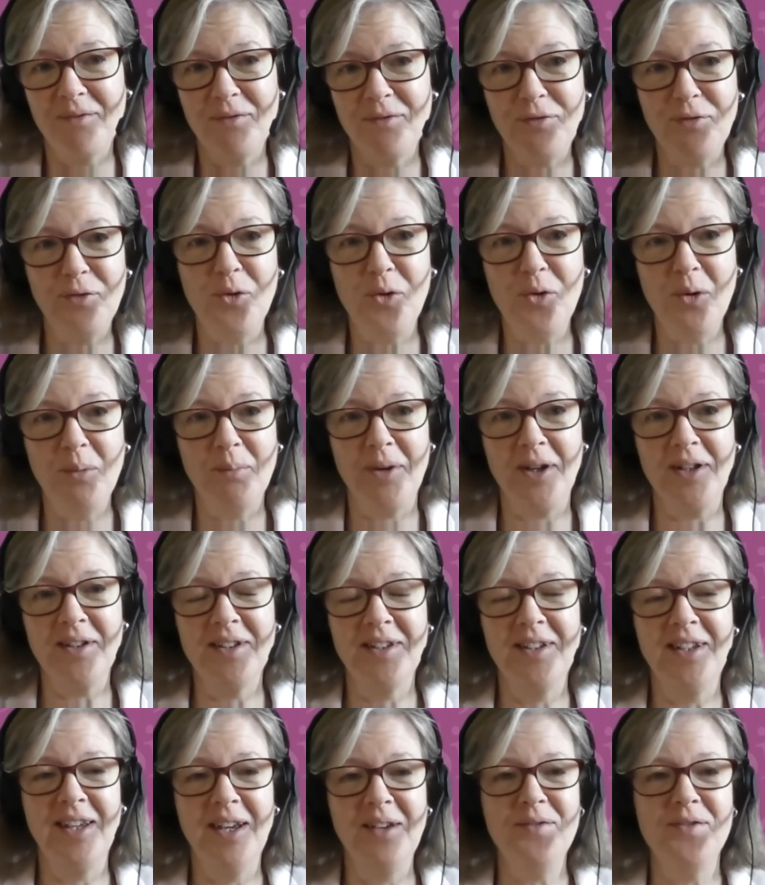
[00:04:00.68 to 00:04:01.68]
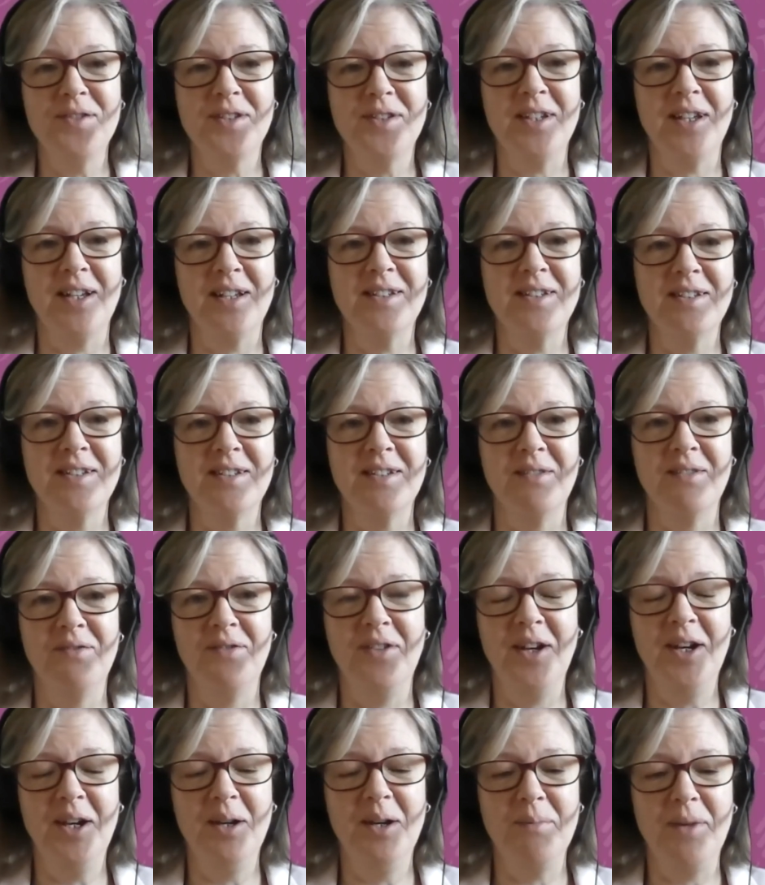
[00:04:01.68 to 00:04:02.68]
format gives us
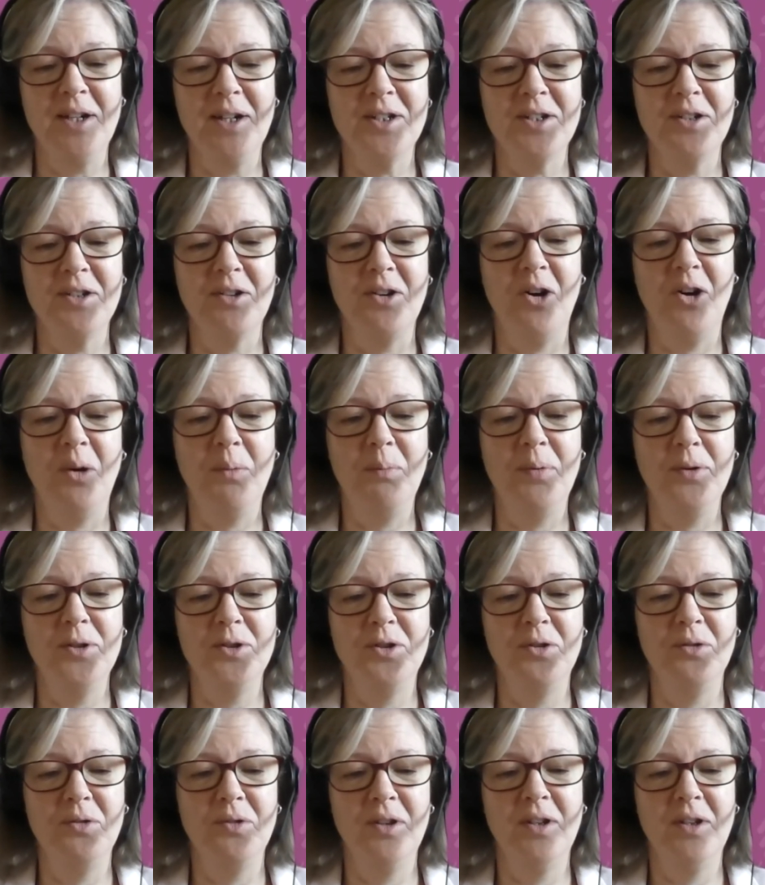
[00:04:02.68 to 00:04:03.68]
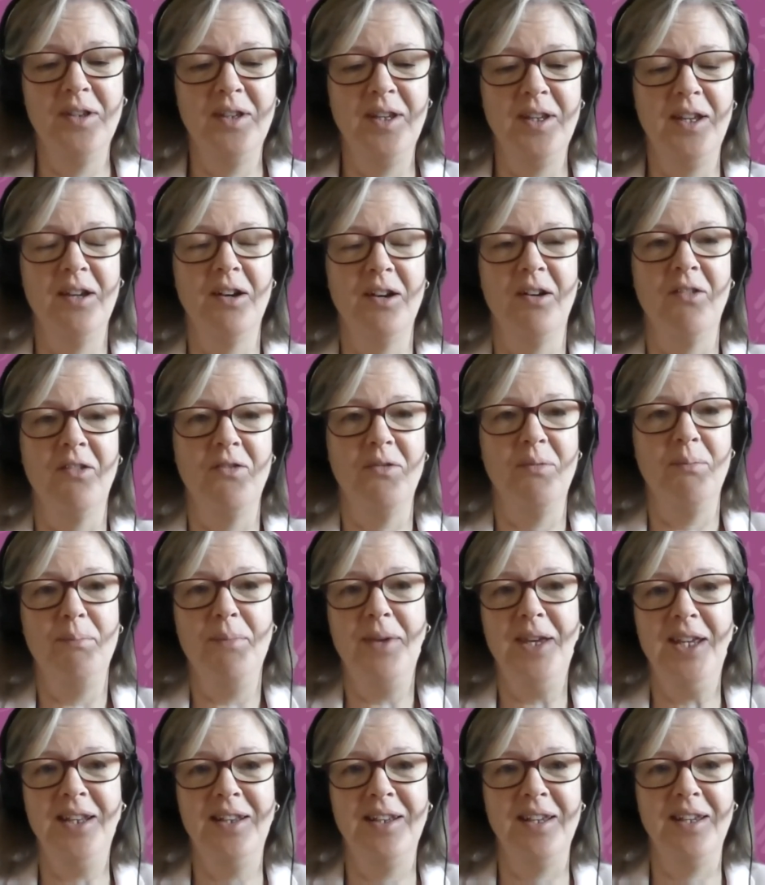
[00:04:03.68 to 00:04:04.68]
very much an opportunity of
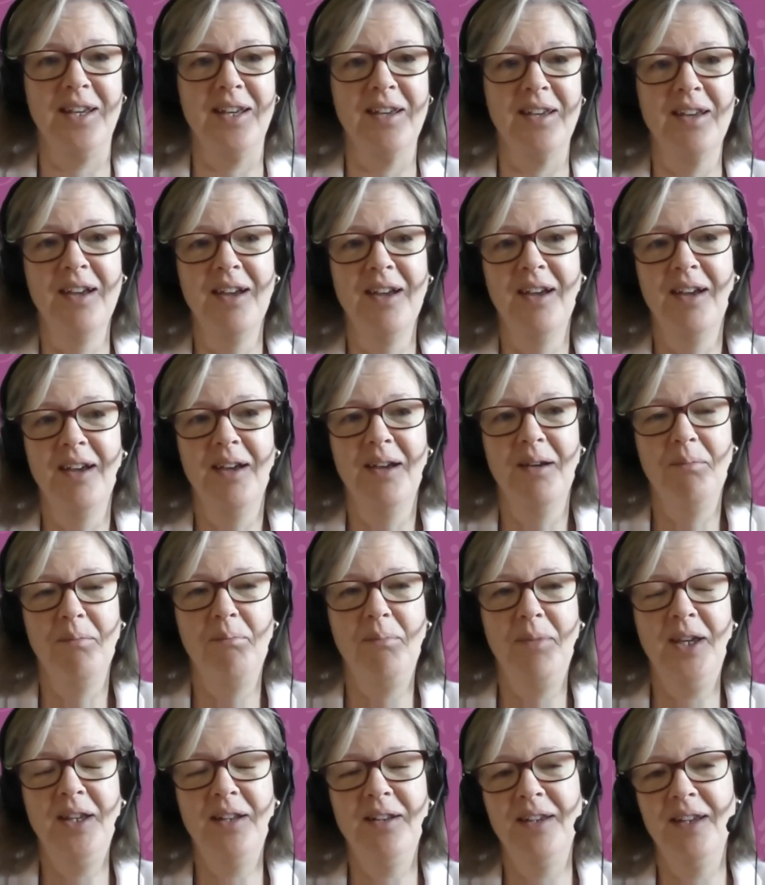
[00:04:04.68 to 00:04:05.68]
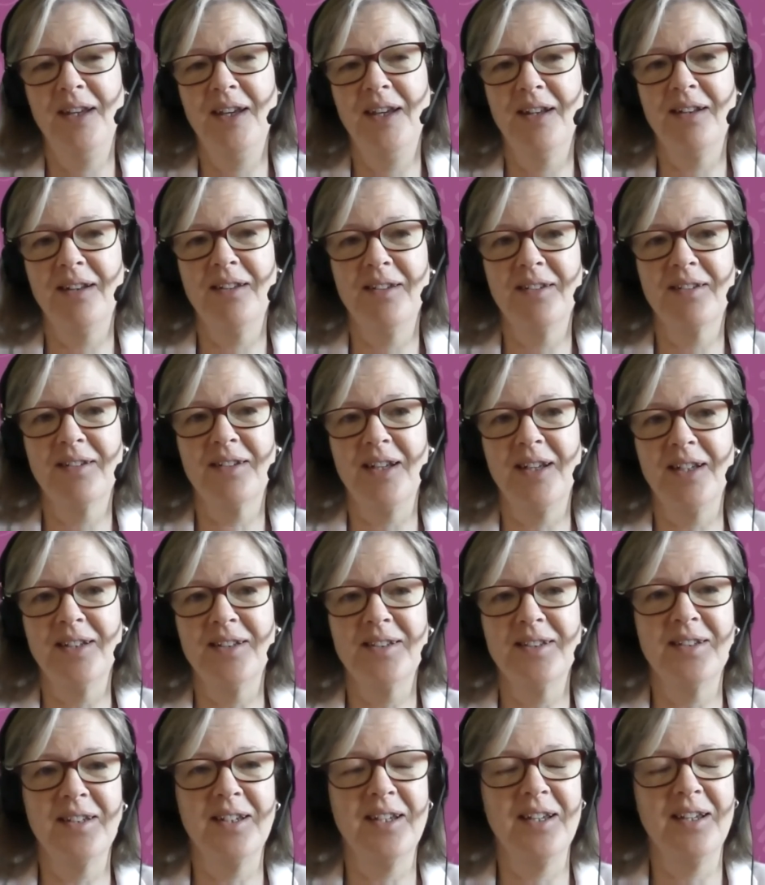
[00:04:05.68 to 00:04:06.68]
meeting and
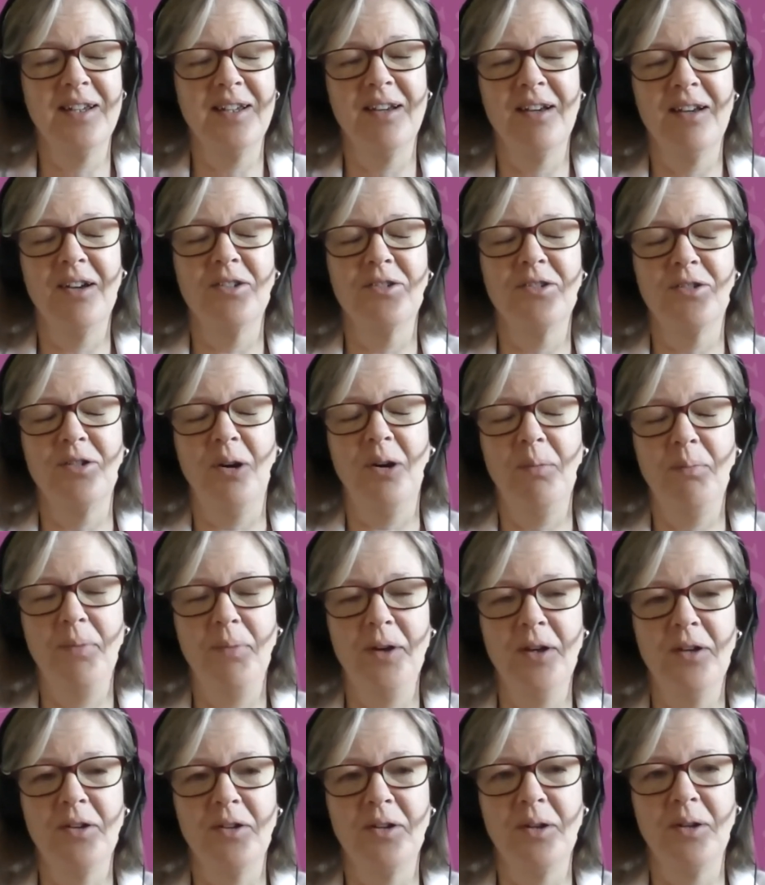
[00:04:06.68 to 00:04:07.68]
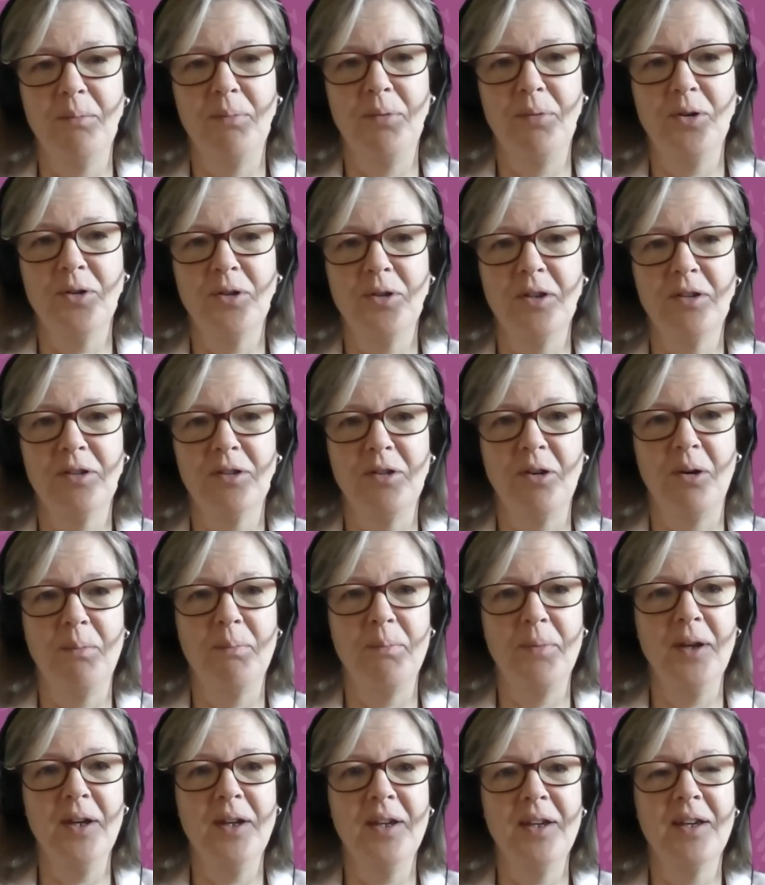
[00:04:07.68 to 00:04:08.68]
discussing a topic, an important
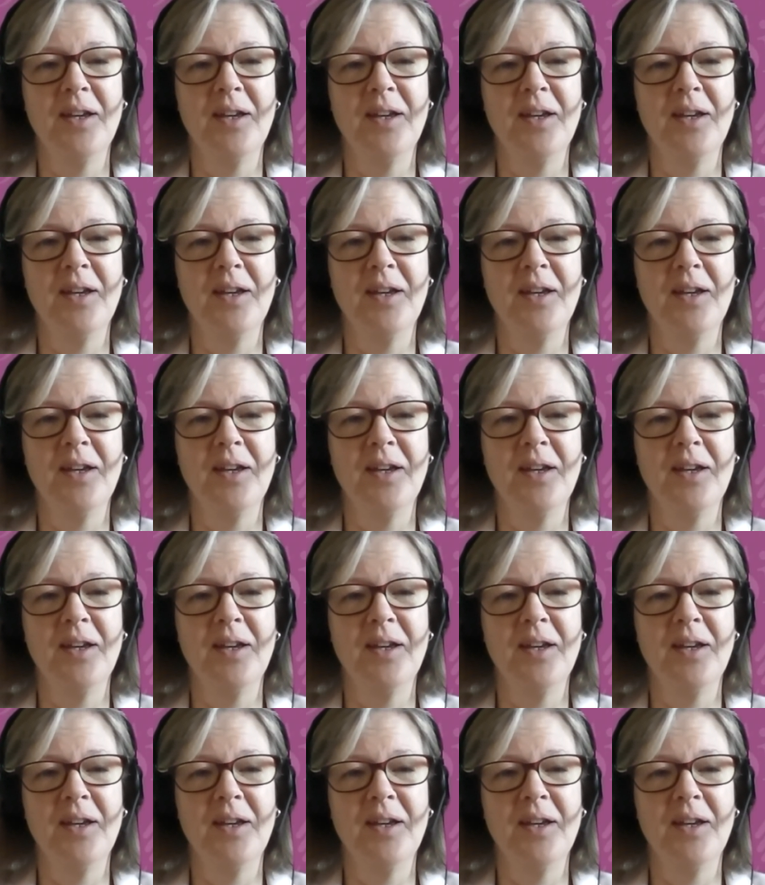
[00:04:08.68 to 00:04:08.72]
topic,